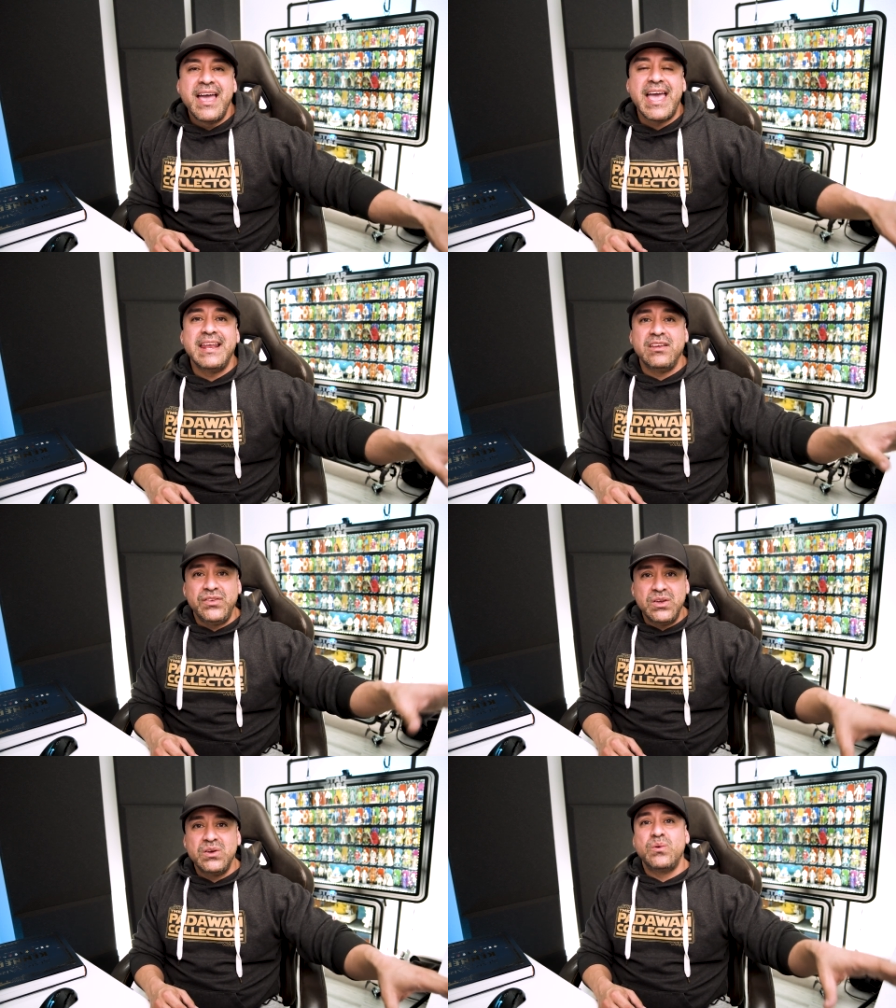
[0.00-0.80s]
And
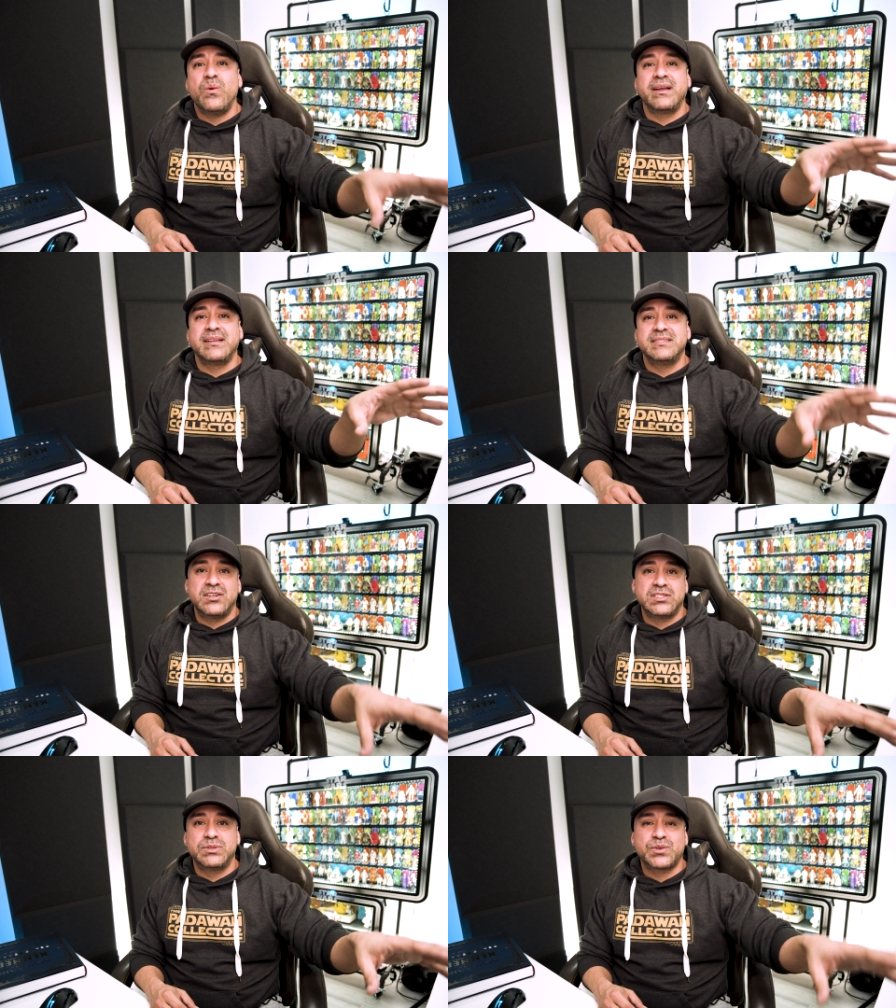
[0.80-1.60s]
if you want to
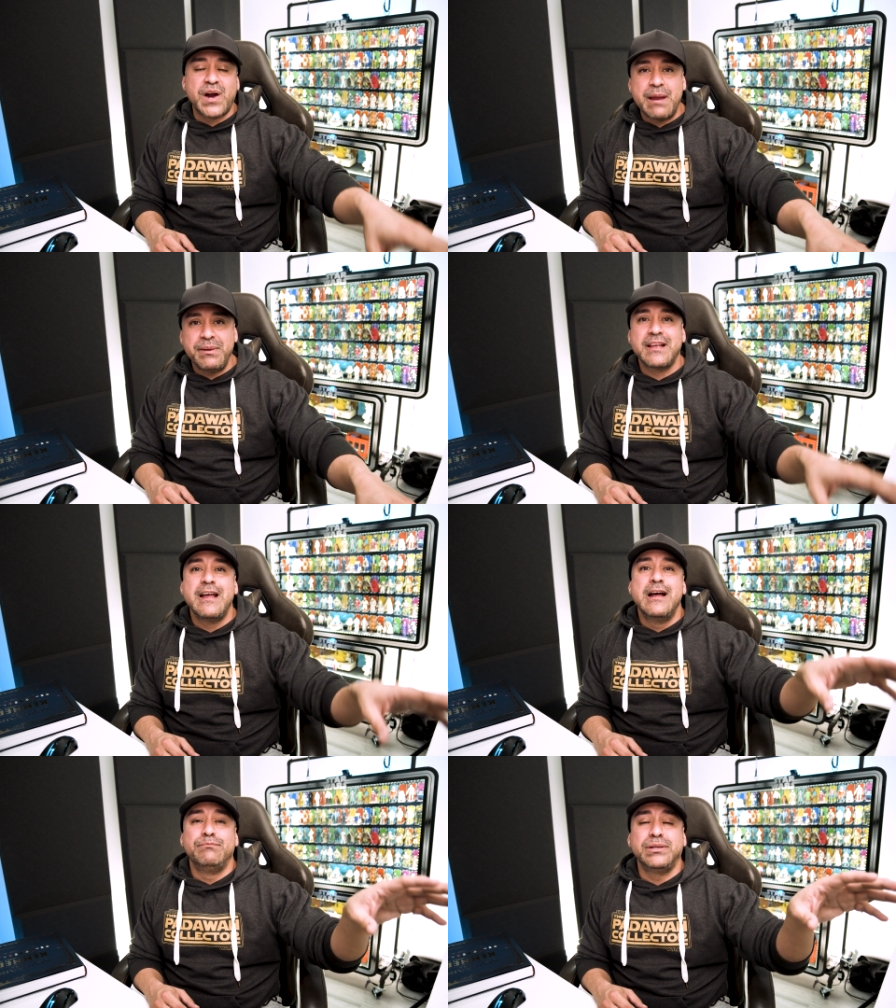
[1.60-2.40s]
consider subscribing,
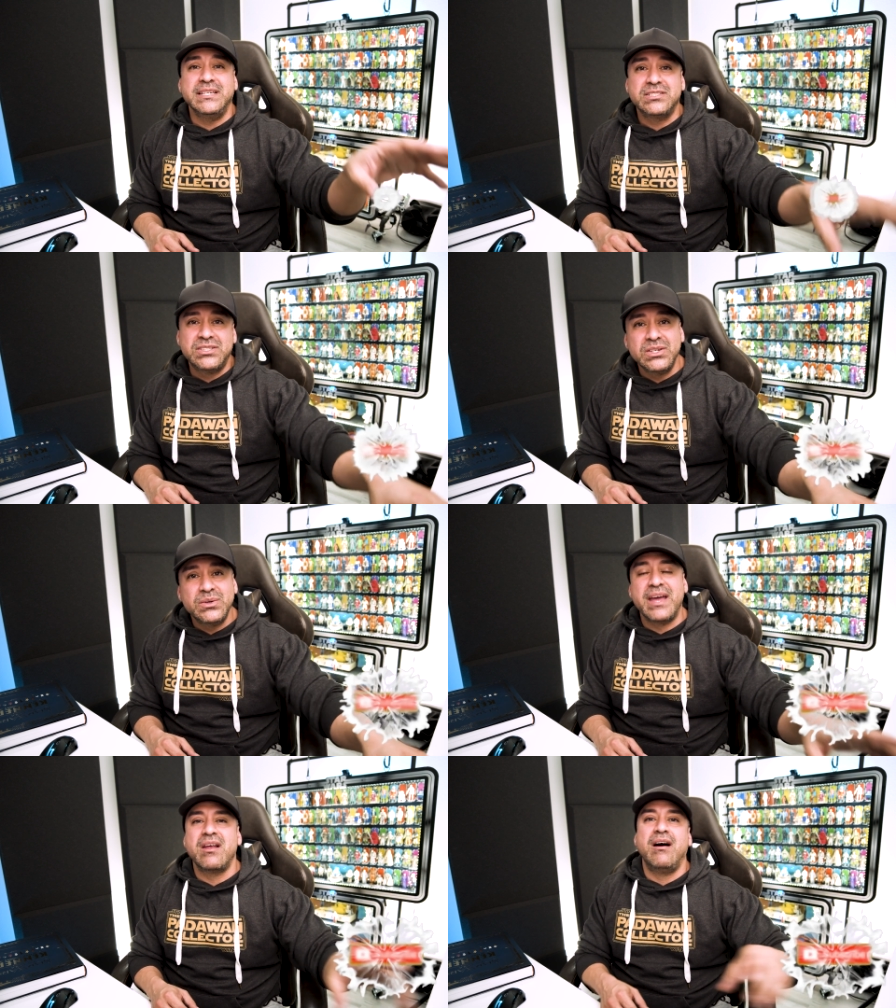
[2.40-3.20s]
please
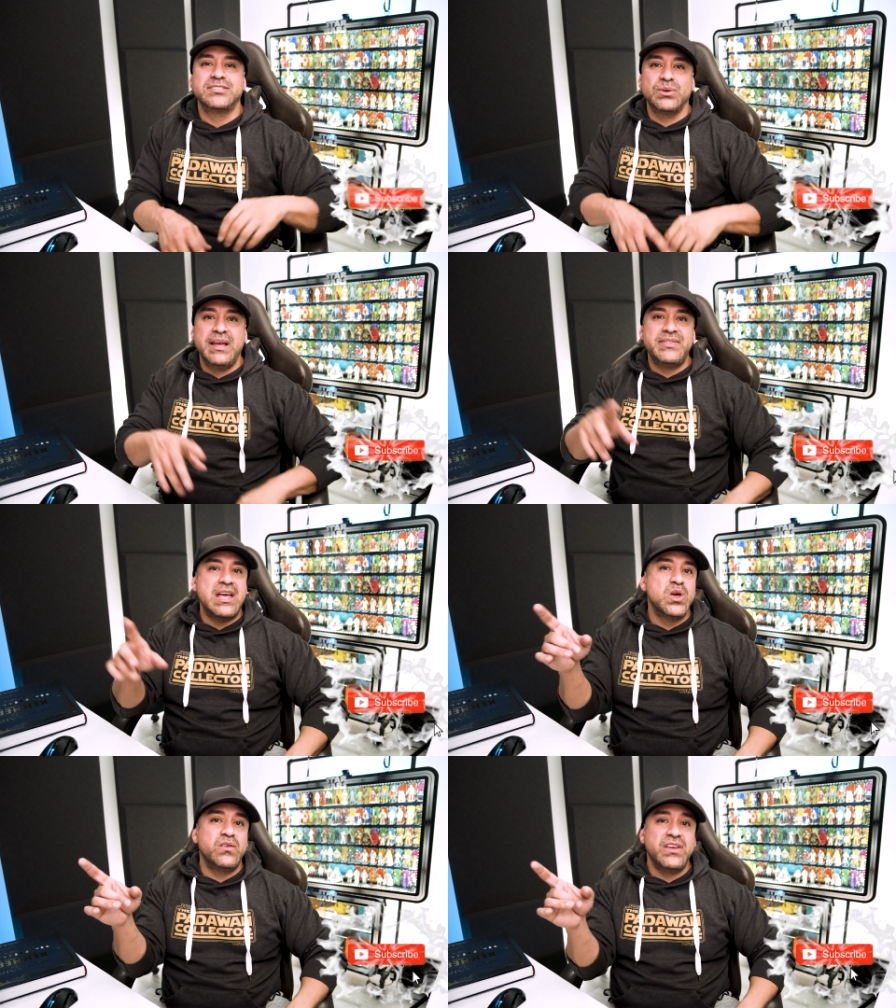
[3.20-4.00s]
do, and also hit
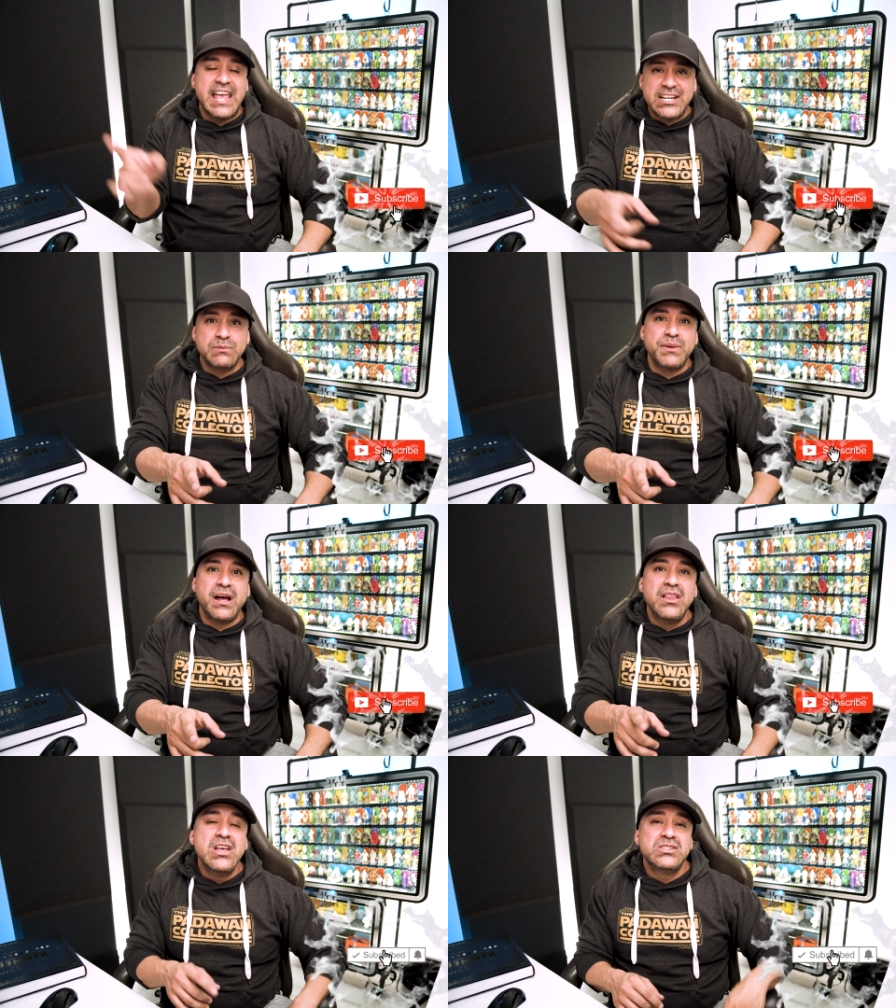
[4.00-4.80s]
that notification
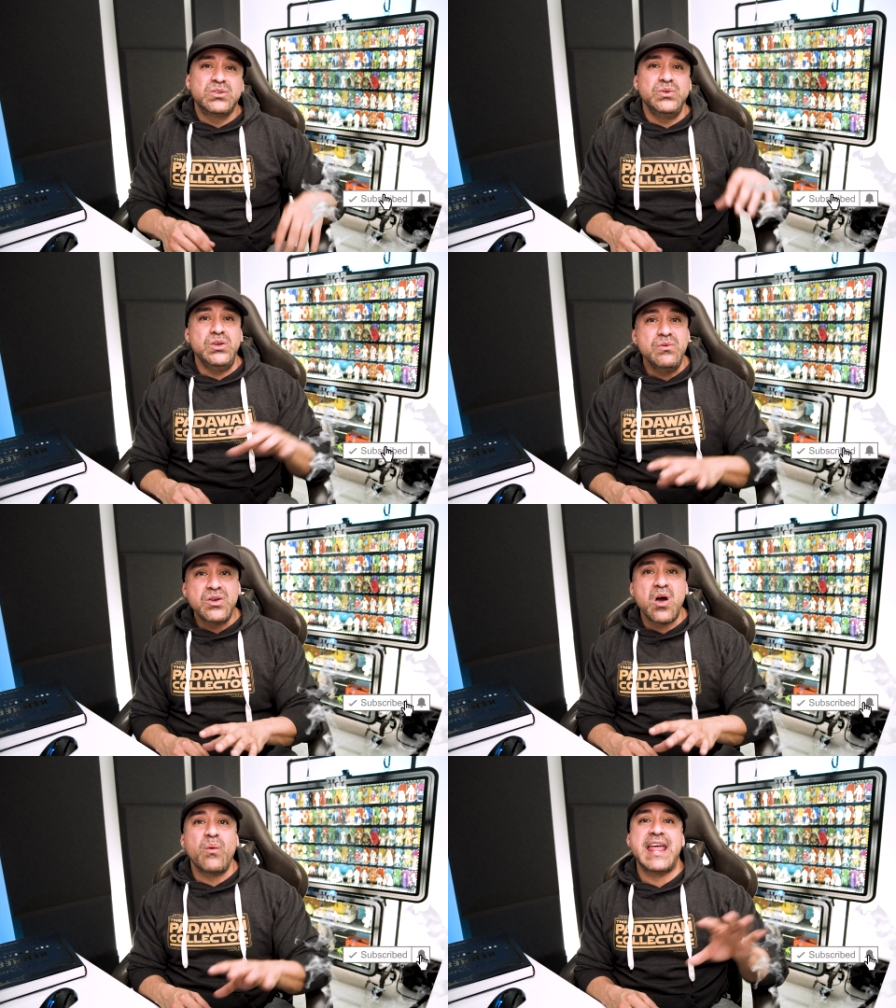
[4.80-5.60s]
bell so you
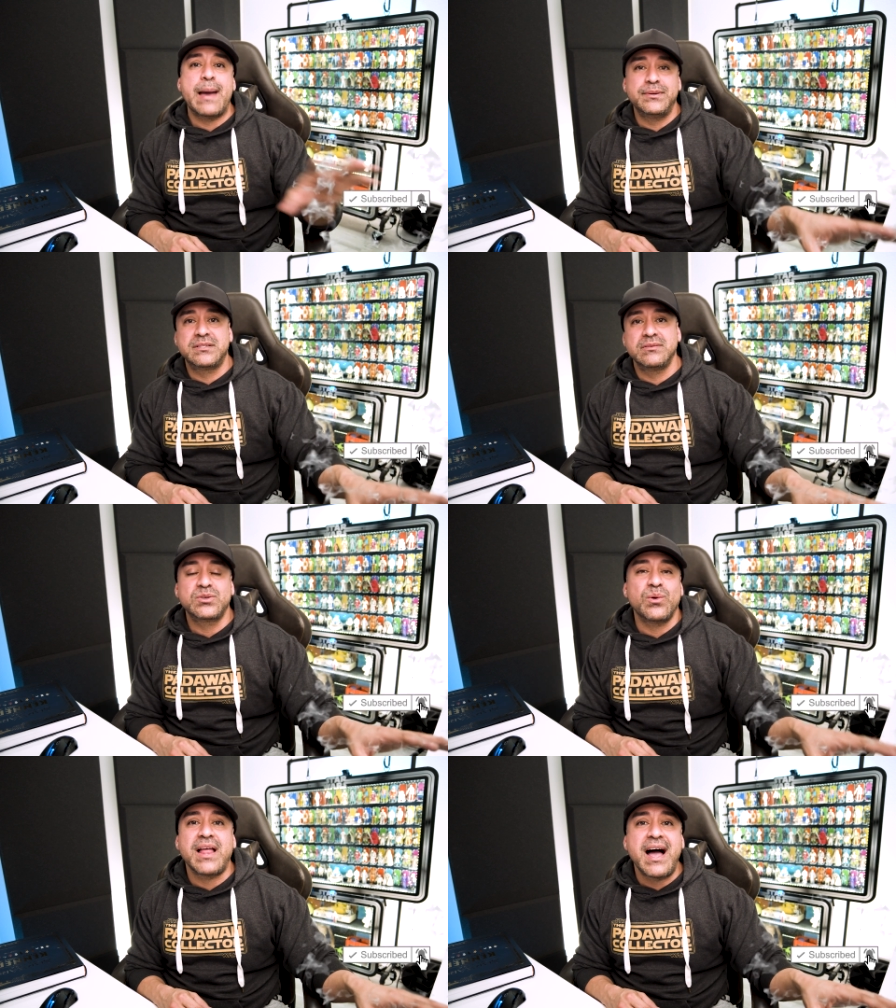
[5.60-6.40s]
know when episodes
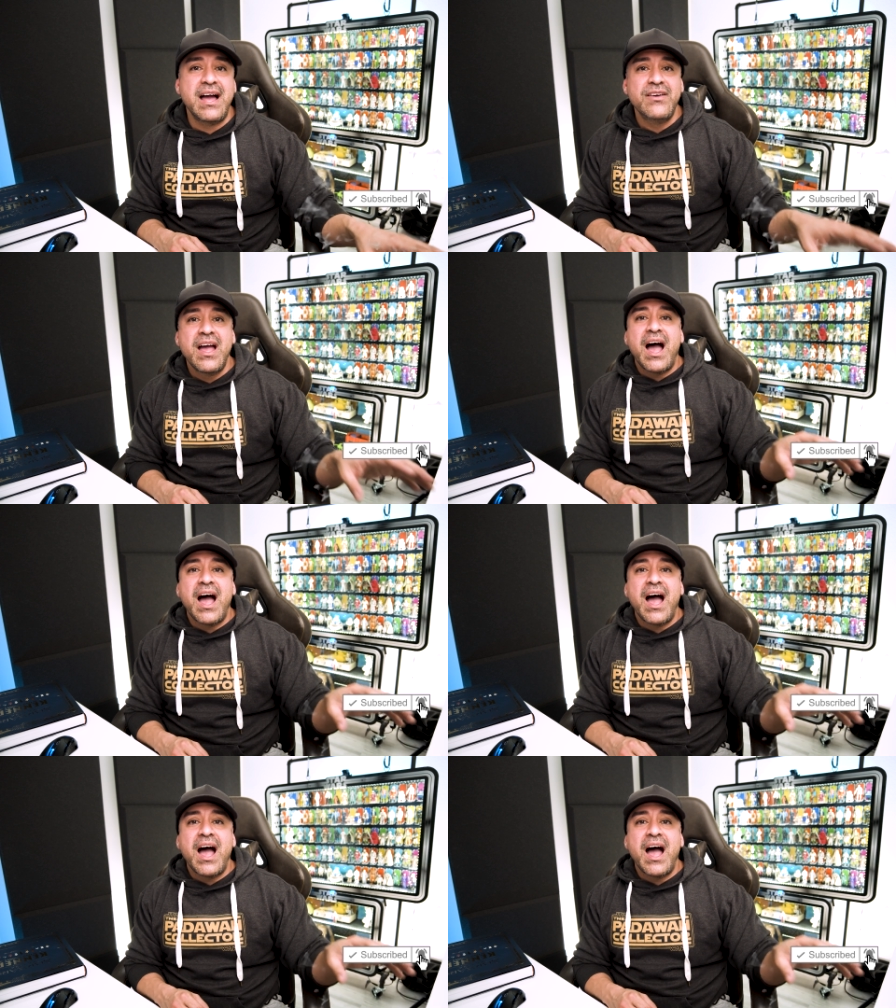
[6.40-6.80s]
go live.